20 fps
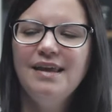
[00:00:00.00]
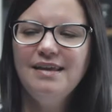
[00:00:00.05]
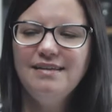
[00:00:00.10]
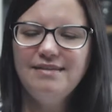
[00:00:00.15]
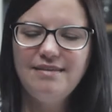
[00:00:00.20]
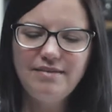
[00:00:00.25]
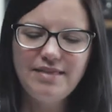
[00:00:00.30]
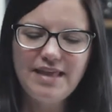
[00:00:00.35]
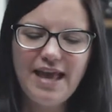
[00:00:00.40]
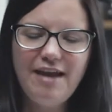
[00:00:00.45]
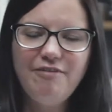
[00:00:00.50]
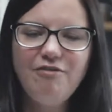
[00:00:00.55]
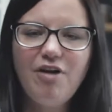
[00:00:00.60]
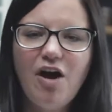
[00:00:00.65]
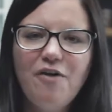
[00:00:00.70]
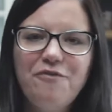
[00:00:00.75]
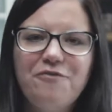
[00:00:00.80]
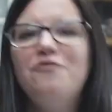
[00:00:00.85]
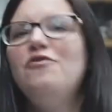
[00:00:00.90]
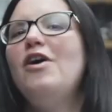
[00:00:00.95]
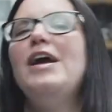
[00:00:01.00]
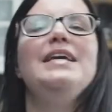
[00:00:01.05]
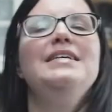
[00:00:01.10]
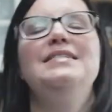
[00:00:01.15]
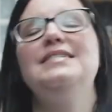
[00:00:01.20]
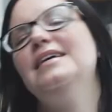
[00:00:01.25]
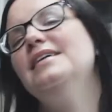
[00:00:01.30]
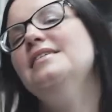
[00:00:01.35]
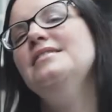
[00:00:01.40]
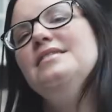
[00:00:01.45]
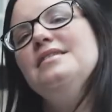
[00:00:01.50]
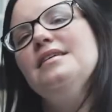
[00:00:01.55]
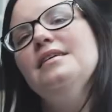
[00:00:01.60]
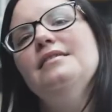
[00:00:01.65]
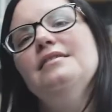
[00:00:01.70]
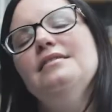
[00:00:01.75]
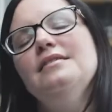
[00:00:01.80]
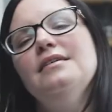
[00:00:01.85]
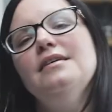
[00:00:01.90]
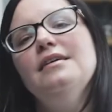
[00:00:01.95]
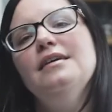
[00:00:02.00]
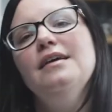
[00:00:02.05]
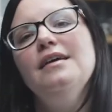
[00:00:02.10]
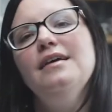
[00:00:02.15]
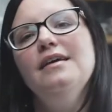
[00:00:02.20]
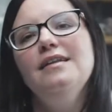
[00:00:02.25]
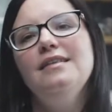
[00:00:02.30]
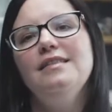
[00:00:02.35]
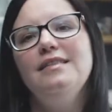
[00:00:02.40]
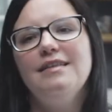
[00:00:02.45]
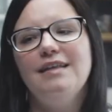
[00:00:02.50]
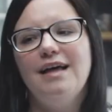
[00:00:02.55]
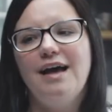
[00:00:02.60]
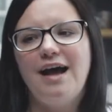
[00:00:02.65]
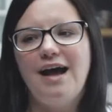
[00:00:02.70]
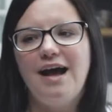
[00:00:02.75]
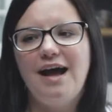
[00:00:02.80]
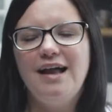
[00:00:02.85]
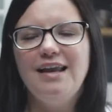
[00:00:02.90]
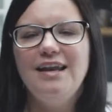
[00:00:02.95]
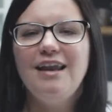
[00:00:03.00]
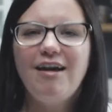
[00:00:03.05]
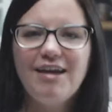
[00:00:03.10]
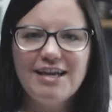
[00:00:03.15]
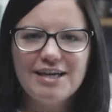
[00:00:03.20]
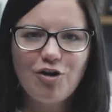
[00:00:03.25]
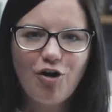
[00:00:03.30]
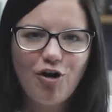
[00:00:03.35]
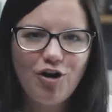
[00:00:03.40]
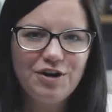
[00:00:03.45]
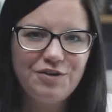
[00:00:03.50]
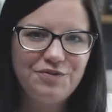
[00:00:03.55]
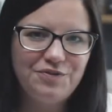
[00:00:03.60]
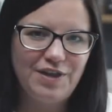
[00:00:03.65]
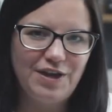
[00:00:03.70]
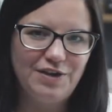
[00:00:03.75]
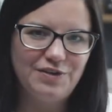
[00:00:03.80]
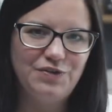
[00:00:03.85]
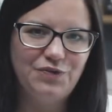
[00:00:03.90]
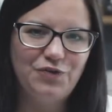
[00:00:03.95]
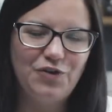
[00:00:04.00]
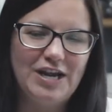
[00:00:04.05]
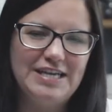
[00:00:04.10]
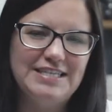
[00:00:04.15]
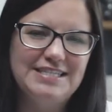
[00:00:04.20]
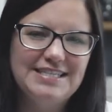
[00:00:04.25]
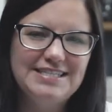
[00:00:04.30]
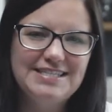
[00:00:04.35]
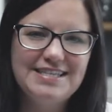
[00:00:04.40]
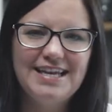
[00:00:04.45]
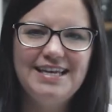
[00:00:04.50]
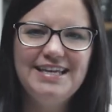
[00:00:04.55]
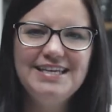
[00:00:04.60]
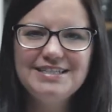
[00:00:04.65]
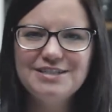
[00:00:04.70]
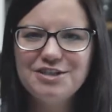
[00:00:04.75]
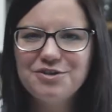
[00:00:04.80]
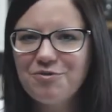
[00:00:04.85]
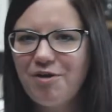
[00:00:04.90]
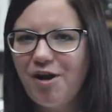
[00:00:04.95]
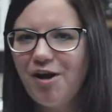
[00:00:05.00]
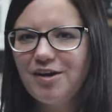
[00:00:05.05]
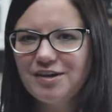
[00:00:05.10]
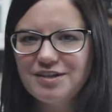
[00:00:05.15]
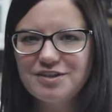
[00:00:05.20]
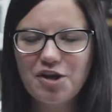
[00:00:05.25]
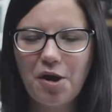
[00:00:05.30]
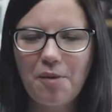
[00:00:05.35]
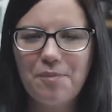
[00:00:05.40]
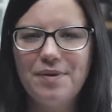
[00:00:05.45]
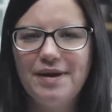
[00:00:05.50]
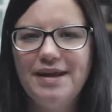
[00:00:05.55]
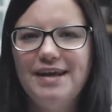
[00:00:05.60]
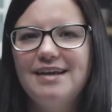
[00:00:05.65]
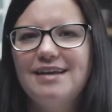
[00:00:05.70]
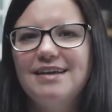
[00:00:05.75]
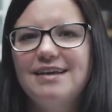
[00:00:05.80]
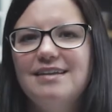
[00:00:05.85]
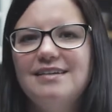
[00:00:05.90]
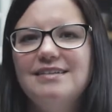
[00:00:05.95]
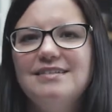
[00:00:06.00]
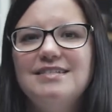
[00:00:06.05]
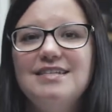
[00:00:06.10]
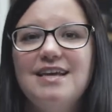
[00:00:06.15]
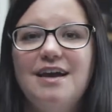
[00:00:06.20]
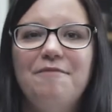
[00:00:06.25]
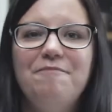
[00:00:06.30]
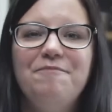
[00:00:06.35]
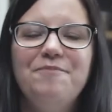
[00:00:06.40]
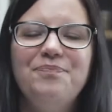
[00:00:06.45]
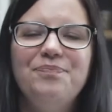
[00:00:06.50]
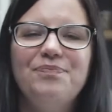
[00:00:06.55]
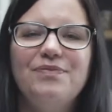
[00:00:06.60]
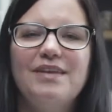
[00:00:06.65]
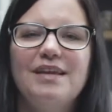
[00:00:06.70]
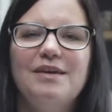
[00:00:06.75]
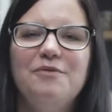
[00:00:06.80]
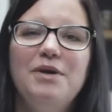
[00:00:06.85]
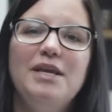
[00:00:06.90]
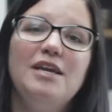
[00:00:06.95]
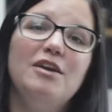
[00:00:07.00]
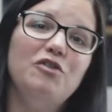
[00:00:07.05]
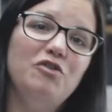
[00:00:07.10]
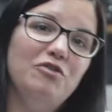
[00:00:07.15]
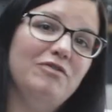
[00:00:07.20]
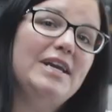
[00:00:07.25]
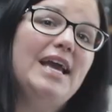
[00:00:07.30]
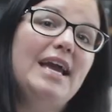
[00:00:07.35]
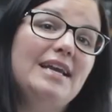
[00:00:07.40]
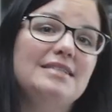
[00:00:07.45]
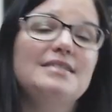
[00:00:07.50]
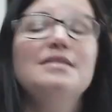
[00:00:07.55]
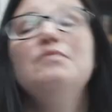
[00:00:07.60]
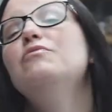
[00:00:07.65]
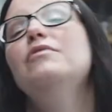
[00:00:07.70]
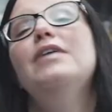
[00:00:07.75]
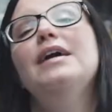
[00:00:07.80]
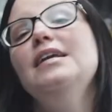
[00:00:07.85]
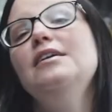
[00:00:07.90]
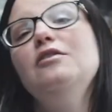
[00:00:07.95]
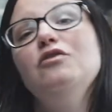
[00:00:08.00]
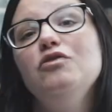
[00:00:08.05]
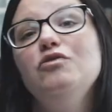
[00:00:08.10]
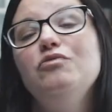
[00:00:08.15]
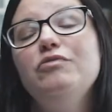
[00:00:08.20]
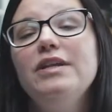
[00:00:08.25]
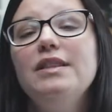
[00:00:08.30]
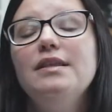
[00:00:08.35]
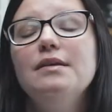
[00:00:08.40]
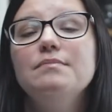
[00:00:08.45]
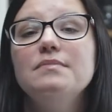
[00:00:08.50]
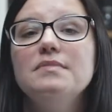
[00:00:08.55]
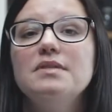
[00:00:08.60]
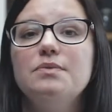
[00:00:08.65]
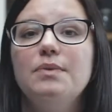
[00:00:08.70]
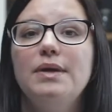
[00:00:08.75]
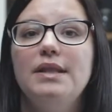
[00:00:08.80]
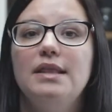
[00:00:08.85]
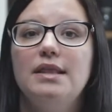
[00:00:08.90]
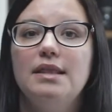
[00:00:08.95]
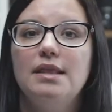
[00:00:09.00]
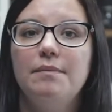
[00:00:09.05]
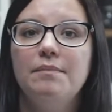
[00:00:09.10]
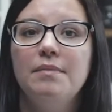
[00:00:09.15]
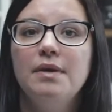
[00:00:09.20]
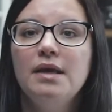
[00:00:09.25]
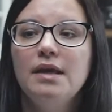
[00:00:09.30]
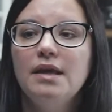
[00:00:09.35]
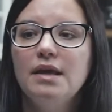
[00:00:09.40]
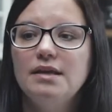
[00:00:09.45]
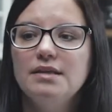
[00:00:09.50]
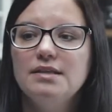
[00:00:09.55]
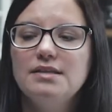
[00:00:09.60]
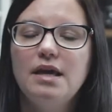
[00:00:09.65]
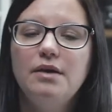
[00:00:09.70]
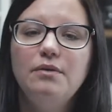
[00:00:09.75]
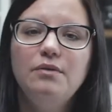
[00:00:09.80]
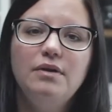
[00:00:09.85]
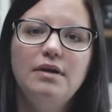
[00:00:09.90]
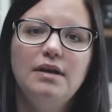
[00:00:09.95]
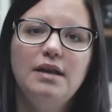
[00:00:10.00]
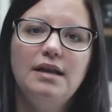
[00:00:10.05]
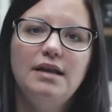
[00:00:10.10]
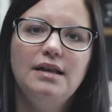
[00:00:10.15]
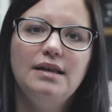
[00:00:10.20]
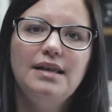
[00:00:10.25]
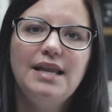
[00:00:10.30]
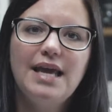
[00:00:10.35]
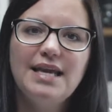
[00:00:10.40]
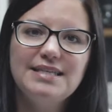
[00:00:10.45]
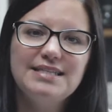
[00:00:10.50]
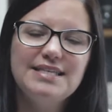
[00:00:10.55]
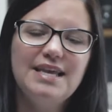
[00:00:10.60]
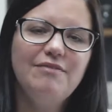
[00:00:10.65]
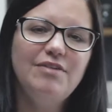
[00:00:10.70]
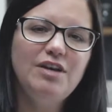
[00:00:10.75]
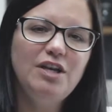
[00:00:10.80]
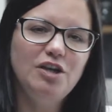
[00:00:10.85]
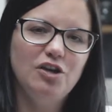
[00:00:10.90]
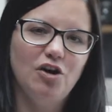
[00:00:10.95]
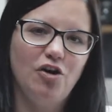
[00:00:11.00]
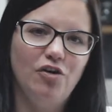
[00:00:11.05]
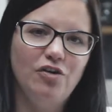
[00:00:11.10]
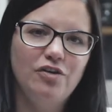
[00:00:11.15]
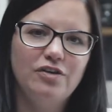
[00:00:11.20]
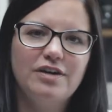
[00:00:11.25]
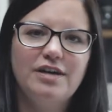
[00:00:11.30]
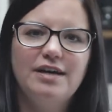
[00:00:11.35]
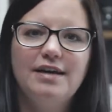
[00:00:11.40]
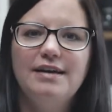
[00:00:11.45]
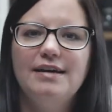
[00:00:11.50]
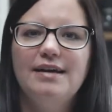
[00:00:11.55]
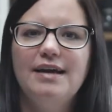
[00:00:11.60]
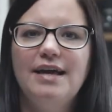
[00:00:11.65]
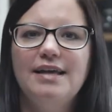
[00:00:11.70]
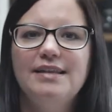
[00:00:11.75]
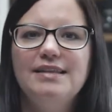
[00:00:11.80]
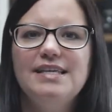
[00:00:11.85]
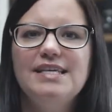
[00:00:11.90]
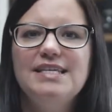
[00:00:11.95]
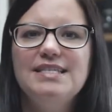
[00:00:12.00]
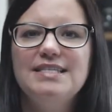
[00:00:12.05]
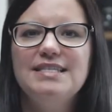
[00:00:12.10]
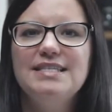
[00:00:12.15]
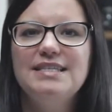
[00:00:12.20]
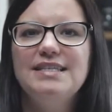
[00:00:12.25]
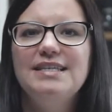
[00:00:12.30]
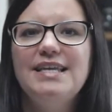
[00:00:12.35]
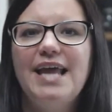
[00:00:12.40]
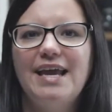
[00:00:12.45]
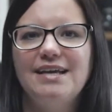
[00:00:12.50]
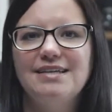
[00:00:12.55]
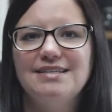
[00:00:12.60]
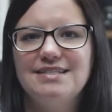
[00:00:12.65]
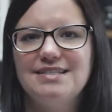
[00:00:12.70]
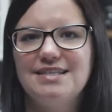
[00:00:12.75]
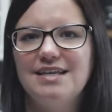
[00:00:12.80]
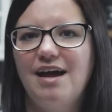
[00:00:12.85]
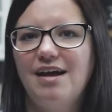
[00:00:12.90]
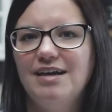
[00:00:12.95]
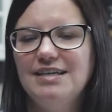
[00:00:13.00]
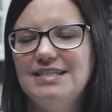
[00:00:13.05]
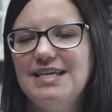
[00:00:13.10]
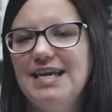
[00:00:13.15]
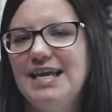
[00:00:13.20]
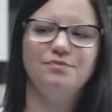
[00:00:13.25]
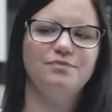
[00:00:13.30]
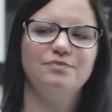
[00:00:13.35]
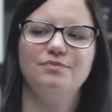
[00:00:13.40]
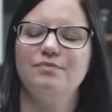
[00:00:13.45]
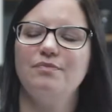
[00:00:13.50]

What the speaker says: So there are phrases. I like all of those phrases. They're linked to our topic and we can create some really good rhythms with them. So let's have a look at this next slide here.